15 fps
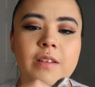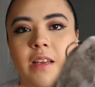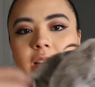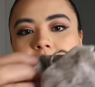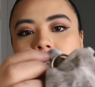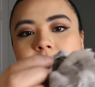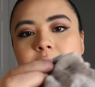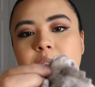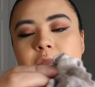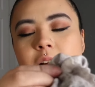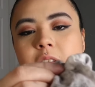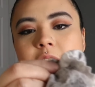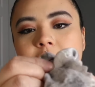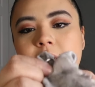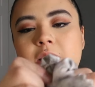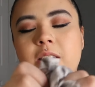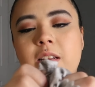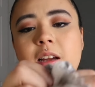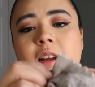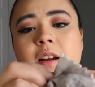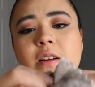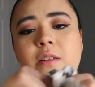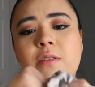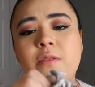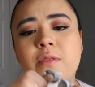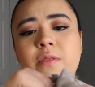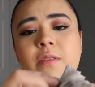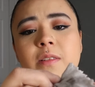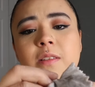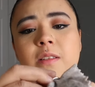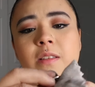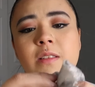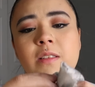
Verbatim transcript: Again, polish it down.